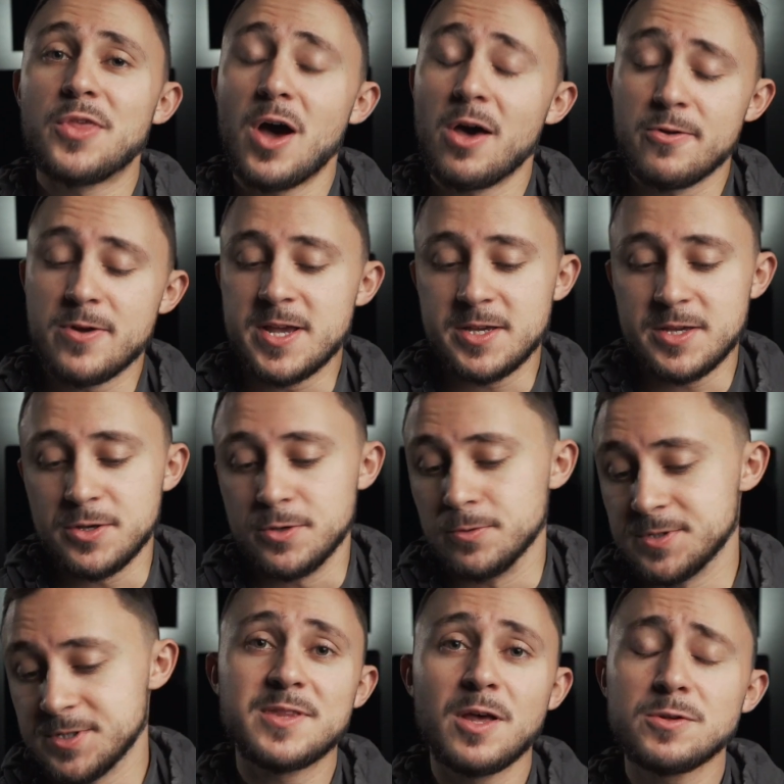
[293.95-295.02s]
other
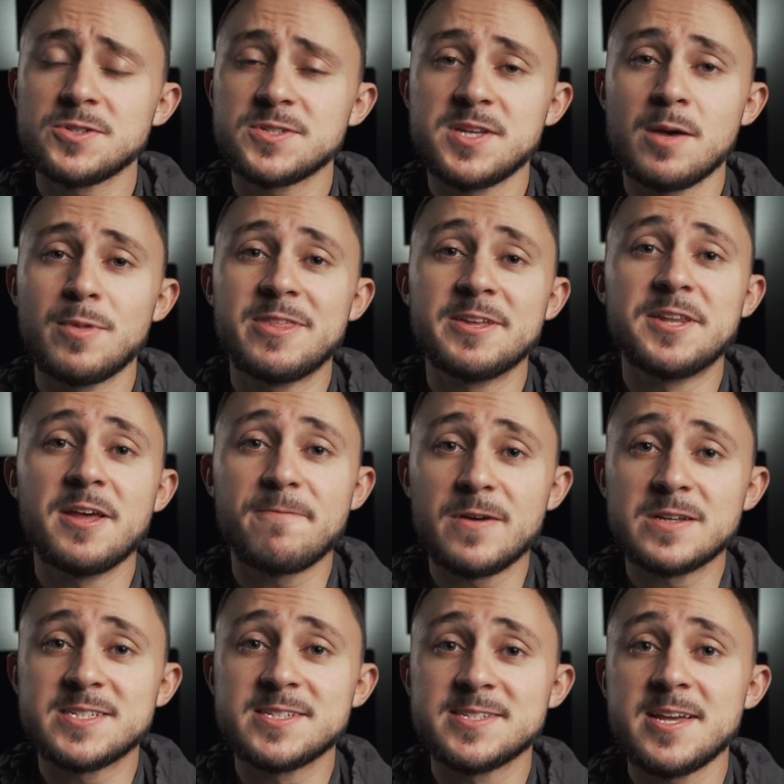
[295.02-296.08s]
EQs. Those are some of the
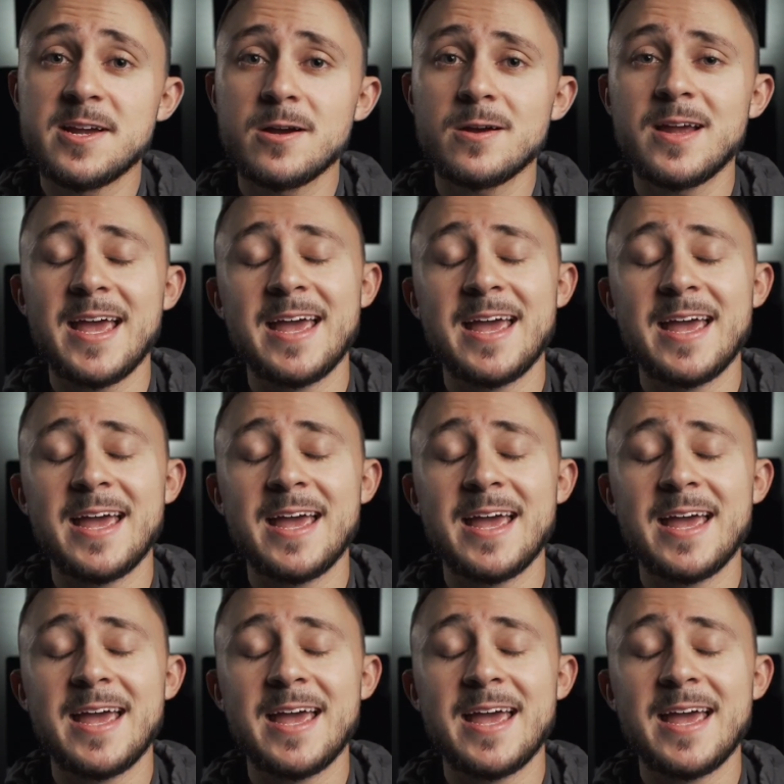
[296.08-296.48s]
differences there.